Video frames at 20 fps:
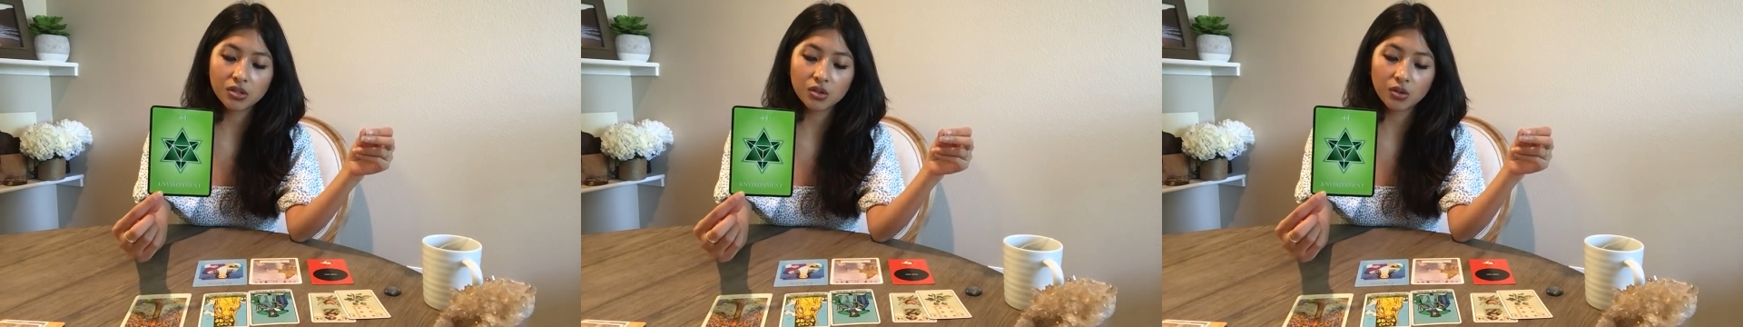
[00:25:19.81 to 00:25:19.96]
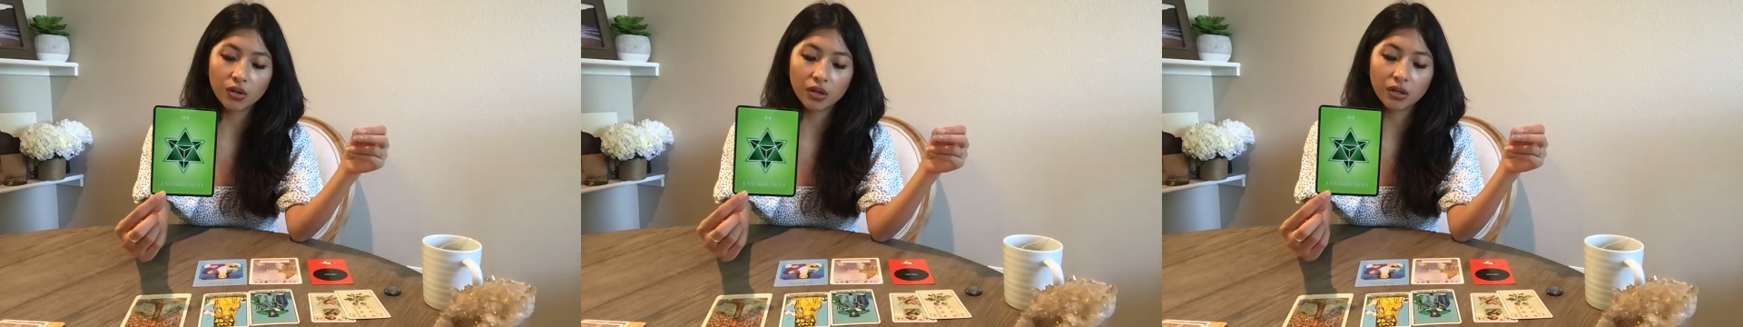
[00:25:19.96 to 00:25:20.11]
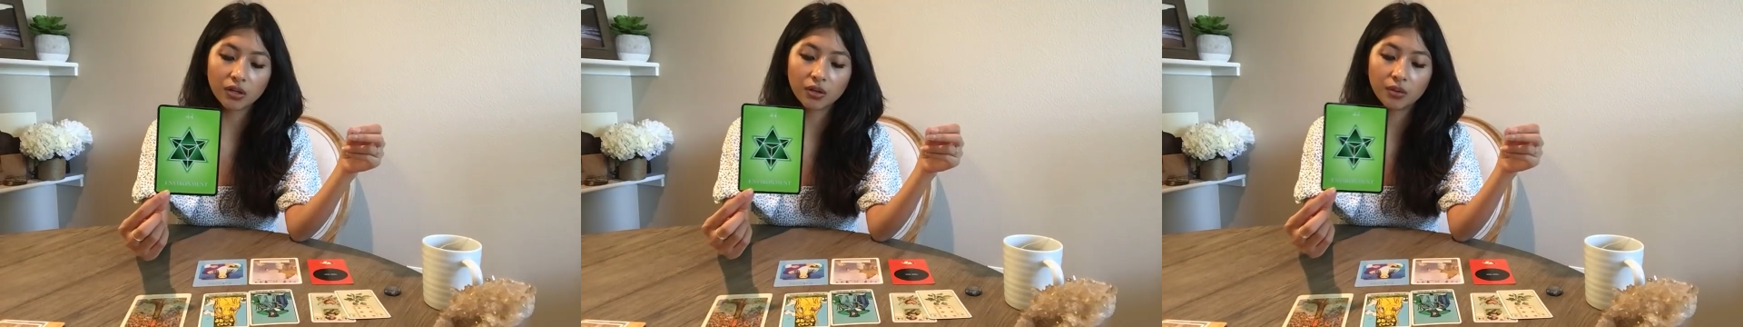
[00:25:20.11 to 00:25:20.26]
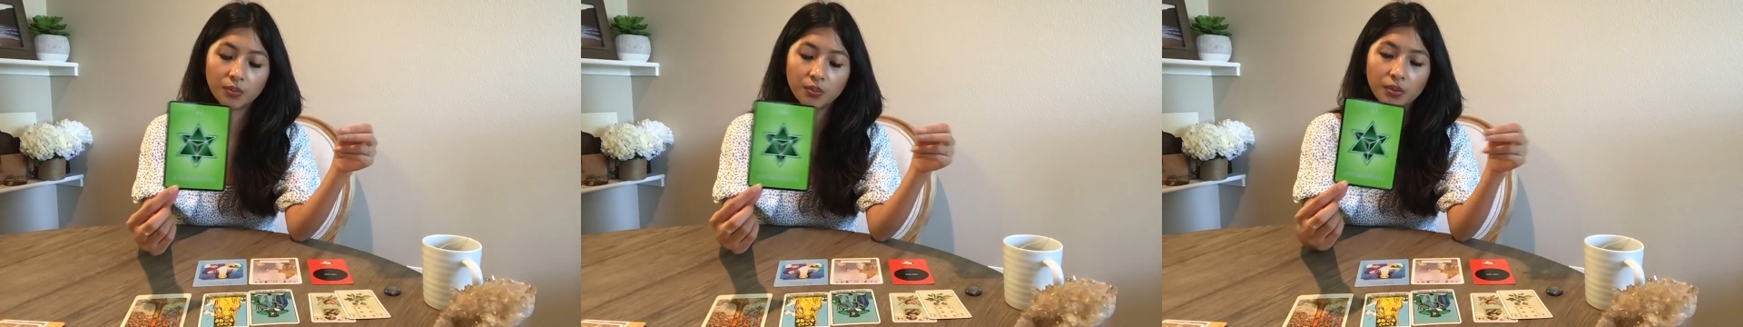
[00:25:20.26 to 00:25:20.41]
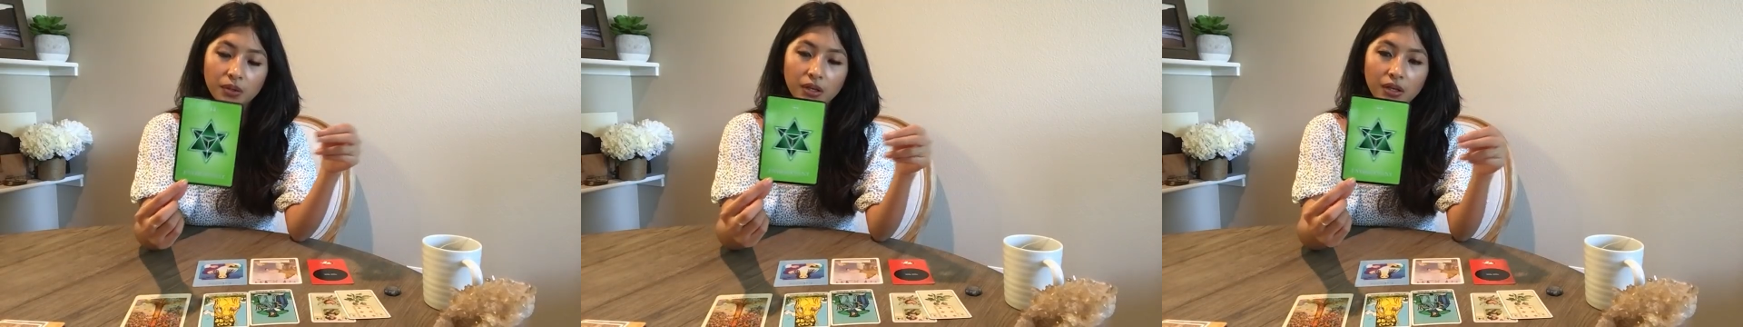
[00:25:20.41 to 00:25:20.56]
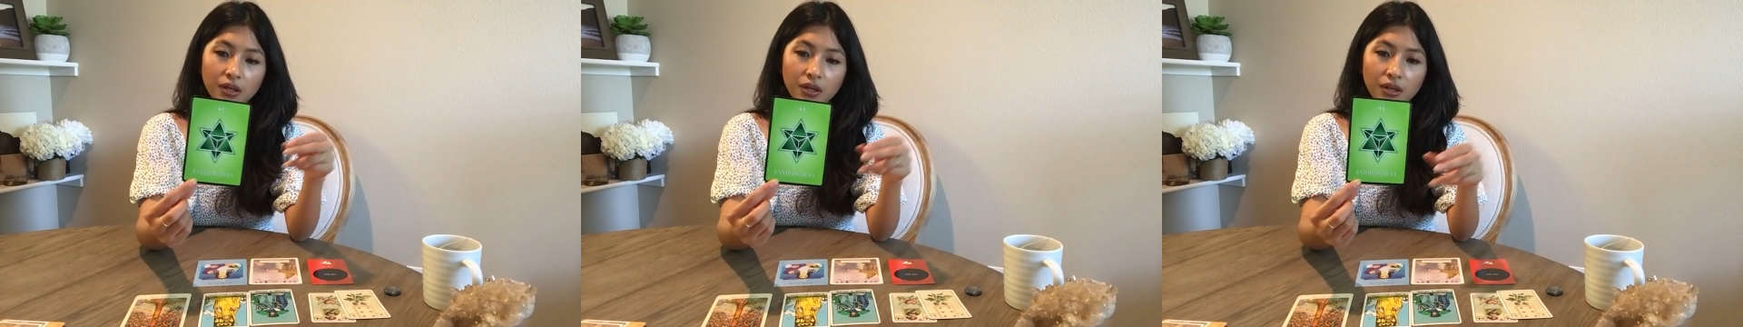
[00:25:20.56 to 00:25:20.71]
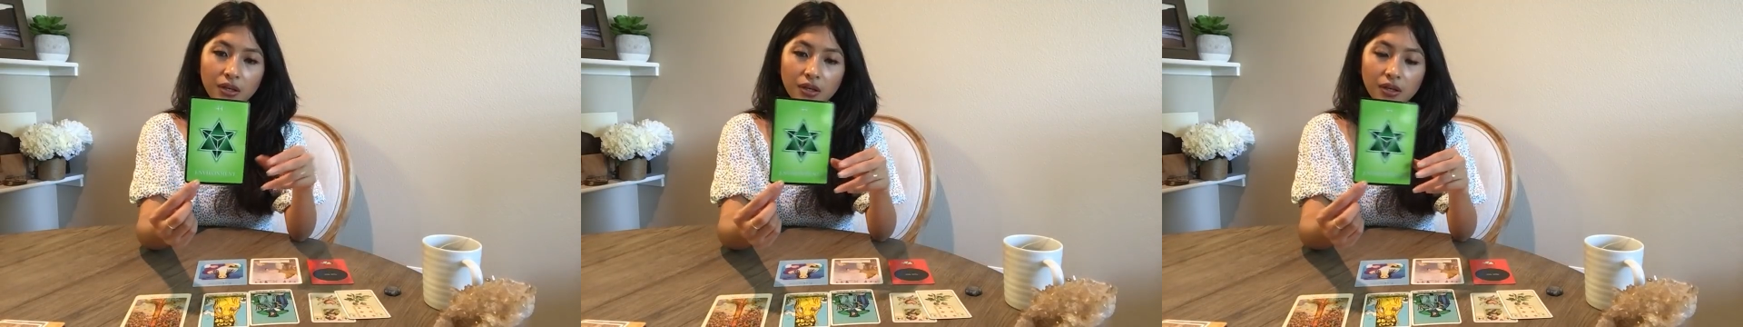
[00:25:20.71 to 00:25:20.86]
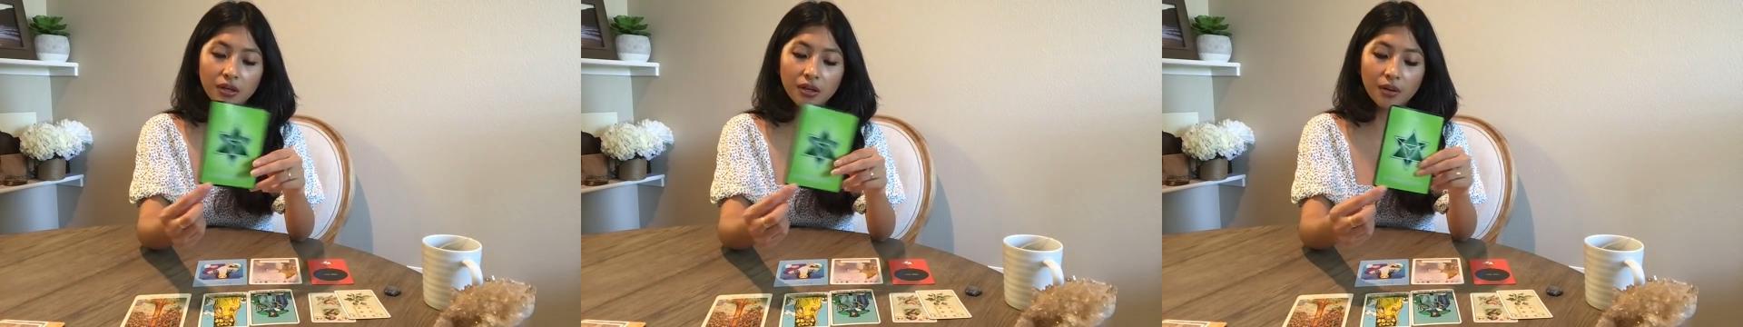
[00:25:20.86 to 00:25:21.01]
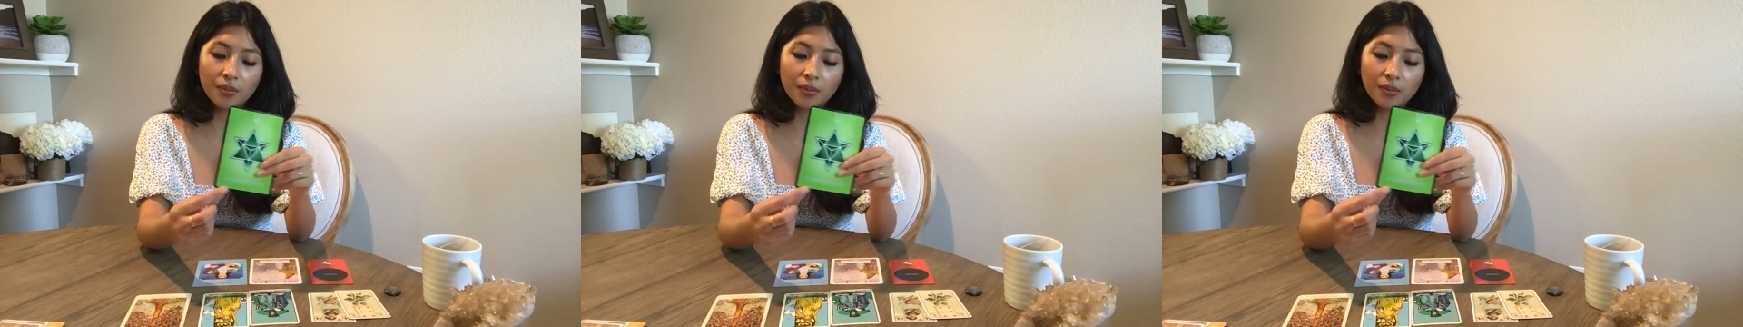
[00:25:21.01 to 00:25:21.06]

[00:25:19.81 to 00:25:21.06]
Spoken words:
So it could be